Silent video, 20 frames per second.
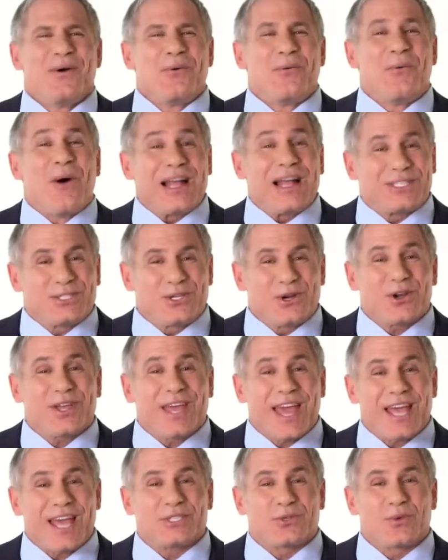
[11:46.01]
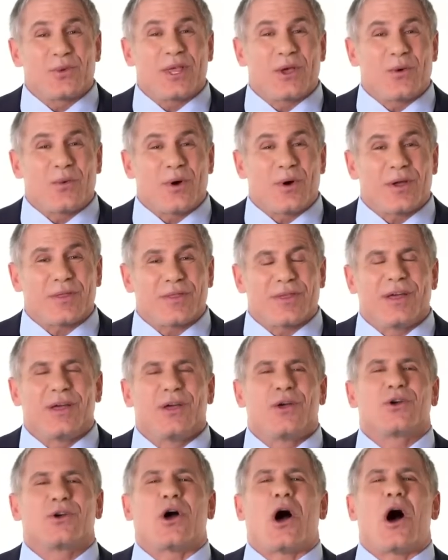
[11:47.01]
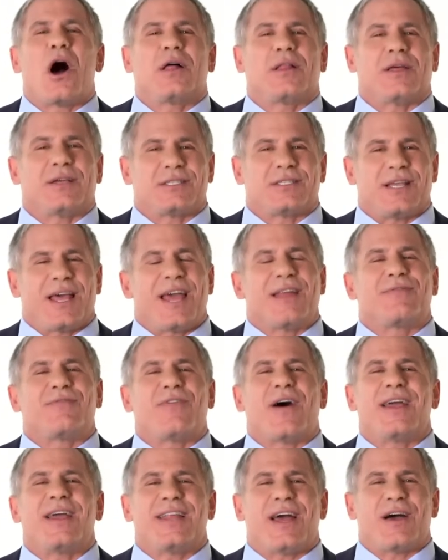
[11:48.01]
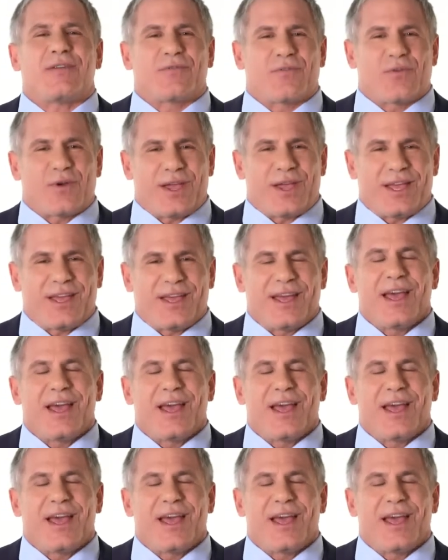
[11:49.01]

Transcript: What's your case really worth? Call us and find out free.